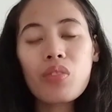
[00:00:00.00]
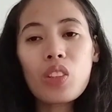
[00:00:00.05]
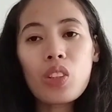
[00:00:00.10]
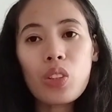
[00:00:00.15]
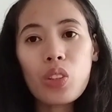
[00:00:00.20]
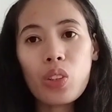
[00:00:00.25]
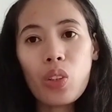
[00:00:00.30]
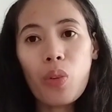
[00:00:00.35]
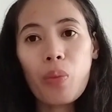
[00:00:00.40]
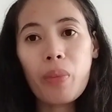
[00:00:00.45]

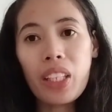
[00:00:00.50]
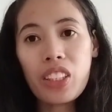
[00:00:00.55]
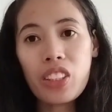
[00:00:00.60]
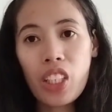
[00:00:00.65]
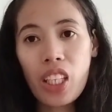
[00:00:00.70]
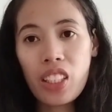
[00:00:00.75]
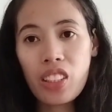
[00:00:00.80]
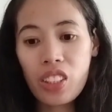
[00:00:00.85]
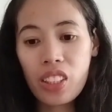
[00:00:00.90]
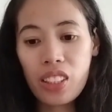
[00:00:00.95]
So may
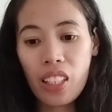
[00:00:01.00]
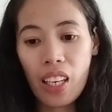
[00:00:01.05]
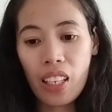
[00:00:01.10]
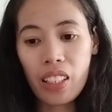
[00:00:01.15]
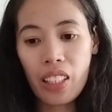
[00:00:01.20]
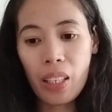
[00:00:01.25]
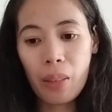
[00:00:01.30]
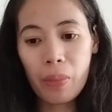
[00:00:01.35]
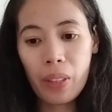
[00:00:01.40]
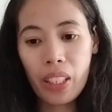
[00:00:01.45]
changes sa
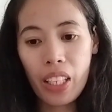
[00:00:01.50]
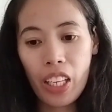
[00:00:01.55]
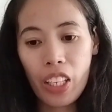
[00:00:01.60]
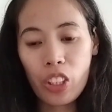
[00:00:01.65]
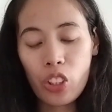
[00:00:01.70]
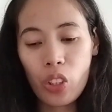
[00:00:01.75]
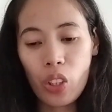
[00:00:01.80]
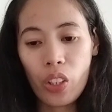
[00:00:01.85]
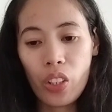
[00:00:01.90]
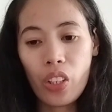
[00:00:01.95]
aking
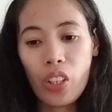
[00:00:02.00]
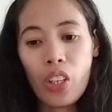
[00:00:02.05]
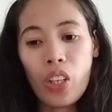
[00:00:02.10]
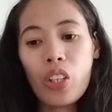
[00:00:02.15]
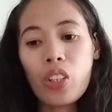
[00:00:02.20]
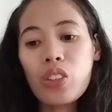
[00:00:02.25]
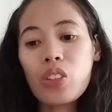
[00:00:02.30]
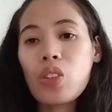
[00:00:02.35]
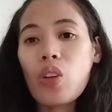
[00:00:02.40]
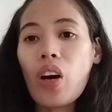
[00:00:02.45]
application.
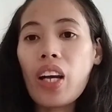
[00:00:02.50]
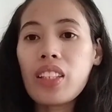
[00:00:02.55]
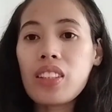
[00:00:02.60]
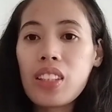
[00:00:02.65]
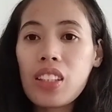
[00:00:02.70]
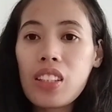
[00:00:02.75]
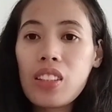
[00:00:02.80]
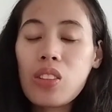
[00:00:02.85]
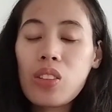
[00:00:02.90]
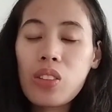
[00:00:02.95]
So I
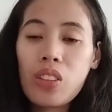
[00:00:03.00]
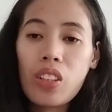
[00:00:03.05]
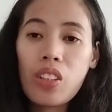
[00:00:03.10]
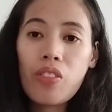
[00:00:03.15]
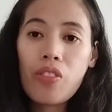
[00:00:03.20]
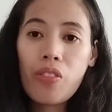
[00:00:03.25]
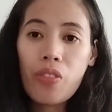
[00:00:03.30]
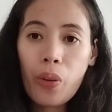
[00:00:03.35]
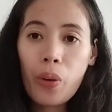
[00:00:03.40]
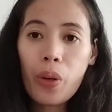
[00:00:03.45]
need to
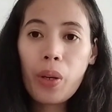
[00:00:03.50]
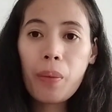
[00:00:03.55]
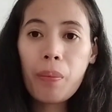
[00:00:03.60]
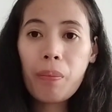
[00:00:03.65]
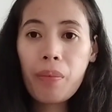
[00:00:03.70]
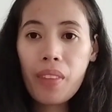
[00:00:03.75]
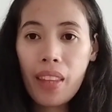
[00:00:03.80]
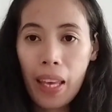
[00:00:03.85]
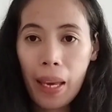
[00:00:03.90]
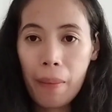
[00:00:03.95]
inform
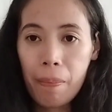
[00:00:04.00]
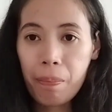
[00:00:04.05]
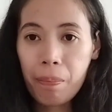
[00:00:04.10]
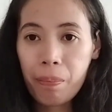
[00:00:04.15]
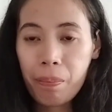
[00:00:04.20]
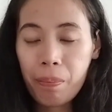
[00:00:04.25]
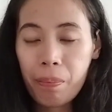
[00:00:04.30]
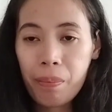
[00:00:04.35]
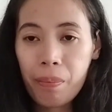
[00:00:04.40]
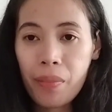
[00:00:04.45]
them
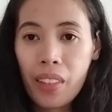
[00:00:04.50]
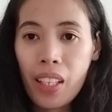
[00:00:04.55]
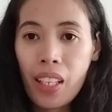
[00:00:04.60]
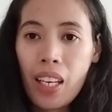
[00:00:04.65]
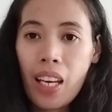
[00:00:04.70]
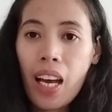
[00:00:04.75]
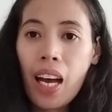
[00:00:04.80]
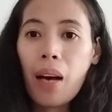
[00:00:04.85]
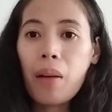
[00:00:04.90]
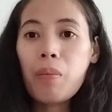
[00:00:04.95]

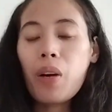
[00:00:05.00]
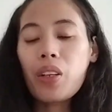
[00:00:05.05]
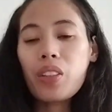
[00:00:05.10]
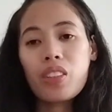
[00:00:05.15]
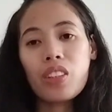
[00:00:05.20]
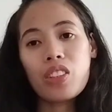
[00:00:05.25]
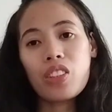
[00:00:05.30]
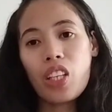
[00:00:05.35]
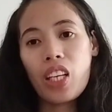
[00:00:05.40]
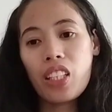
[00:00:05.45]
about
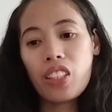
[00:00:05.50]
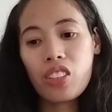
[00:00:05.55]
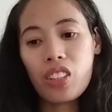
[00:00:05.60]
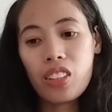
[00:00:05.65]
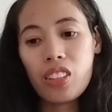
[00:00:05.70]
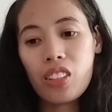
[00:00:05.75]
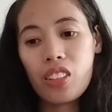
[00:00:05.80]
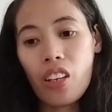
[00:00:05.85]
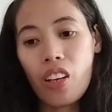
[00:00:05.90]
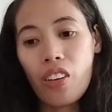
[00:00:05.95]
the changes
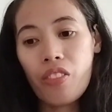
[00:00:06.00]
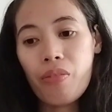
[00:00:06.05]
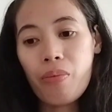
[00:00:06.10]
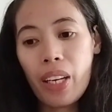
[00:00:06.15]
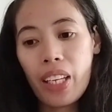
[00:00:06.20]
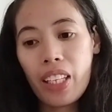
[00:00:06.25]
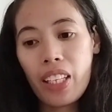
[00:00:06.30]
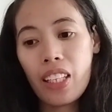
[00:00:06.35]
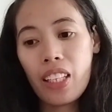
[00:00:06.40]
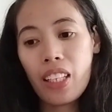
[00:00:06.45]
of my
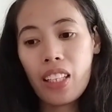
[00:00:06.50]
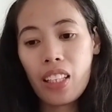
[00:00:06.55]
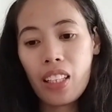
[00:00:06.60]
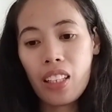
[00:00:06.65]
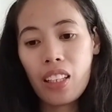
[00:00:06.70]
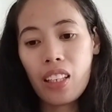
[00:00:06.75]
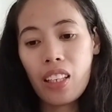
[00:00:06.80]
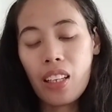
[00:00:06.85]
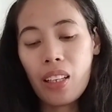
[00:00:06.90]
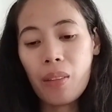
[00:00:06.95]

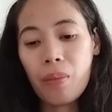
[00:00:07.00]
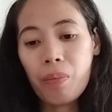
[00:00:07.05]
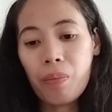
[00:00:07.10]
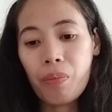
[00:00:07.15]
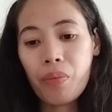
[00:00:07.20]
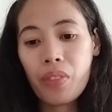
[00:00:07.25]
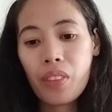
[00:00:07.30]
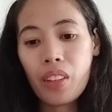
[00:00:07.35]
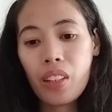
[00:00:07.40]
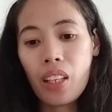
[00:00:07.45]

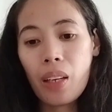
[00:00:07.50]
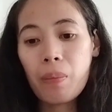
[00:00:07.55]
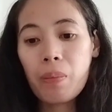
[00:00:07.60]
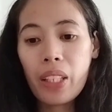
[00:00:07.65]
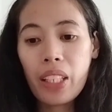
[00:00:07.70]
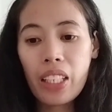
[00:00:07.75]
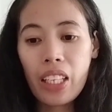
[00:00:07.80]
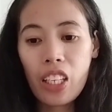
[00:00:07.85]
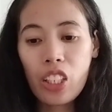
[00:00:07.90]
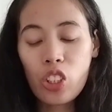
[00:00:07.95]

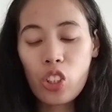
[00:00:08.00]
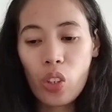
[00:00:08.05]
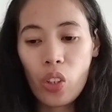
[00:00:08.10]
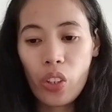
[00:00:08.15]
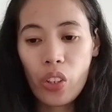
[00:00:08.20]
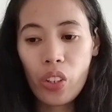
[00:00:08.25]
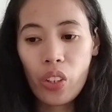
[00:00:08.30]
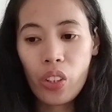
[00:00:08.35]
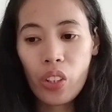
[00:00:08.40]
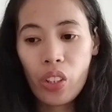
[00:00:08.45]

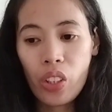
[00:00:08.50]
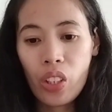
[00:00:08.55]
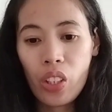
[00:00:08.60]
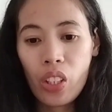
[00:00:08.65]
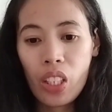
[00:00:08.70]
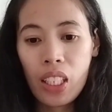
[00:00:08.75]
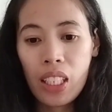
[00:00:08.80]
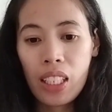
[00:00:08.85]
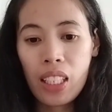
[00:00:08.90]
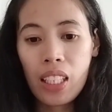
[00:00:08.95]
application.
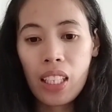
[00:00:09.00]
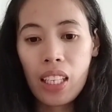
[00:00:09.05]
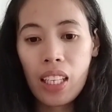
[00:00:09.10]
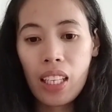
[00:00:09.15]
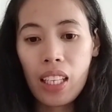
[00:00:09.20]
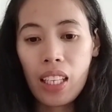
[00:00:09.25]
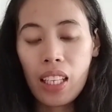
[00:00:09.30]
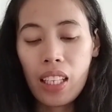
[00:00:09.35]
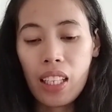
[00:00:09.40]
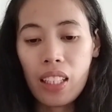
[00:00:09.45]

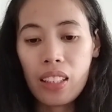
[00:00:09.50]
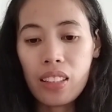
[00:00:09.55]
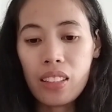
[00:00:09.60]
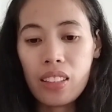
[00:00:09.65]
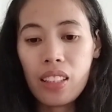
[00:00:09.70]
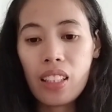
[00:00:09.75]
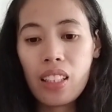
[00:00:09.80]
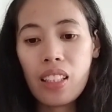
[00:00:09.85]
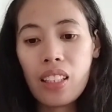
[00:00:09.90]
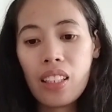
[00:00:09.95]
And
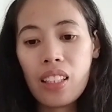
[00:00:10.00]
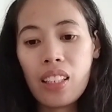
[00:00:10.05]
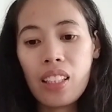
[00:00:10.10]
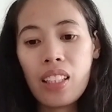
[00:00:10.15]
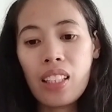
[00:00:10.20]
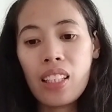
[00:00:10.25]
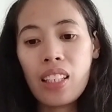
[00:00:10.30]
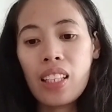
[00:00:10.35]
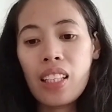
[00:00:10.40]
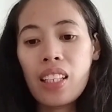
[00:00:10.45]

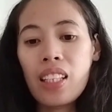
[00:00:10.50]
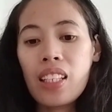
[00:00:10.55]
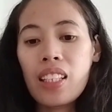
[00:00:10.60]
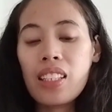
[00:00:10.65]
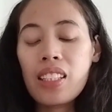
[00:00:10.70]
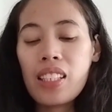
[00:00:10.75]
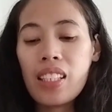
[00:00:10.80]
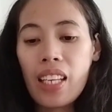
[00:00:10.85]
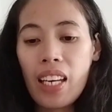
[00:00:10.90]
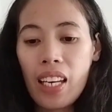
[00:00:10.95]

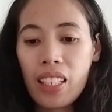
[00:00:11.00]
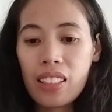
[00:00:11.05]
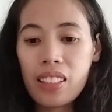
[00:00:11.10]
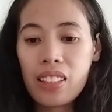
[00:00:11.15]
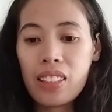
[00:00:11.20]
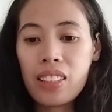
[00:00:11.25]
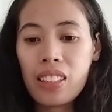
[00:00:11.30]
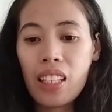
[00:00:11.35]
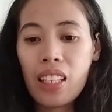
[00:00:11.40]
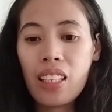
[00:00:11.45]
yes,
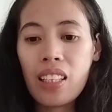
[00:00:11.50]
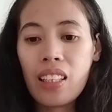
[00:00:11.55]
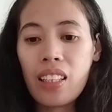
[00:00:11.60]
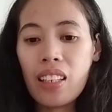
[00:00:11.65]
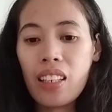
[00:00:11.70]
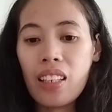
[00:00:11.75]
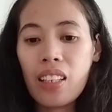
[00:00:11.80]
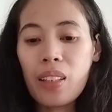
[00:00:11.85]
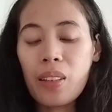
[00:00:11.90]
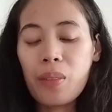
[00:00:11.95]

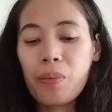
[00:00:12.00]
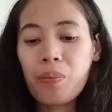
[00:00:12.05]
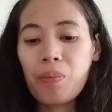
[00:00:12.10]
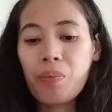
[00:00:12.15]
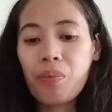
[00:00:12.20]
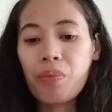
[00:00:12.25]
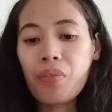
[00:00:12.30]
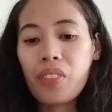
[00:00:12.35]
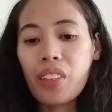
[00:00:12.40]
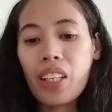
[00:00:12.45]

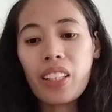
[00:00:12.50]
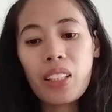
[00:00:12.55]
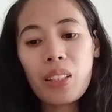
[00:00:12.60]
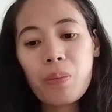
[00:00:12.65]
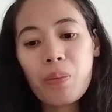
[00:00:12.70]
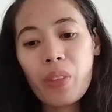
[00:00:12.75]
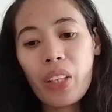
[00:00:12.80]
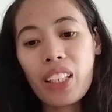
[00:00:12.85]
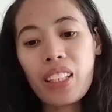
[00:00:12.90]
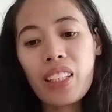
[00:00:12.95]
I get
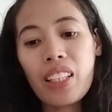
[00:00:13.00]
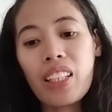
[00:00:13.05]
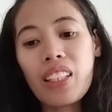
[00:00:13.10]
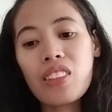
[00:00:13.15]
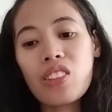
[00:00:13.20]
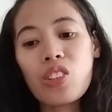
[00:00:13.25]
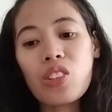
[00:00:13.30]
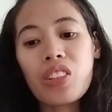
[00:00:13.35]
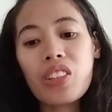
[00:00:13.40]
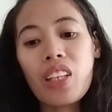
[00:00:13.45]
pregnant
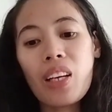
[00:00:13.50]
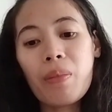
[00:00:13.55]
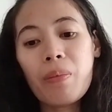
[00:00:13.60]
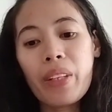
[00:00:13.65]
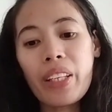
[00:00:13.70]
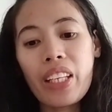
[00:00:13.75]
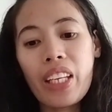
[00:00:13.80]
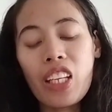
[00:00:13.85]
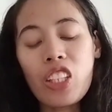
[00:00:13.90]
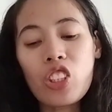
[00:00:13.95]
during the
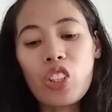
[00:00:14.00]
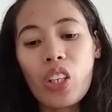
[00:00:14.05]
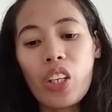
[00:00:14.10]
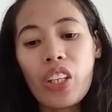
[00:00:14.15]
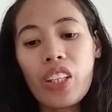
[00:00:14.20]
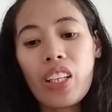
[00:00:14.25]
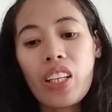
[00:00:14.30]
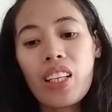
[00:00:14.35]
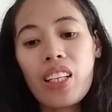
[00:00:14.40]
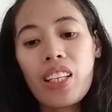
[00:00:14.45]
application,
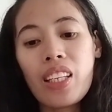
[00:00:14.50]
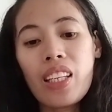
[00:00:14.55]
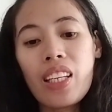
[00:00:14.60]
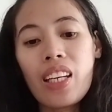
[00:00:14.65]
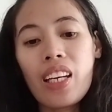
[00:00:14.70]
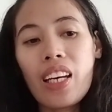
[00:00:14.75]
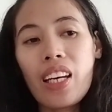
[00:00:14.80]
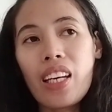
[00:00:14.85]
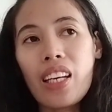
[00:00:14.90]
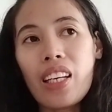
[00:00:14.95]

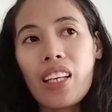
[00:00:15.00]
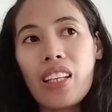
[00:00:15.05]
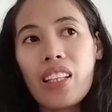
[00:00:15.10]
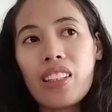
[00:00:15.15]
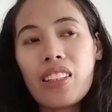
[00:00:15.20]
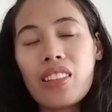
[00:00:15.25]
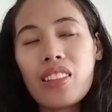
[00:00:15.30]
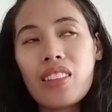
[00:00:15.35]
and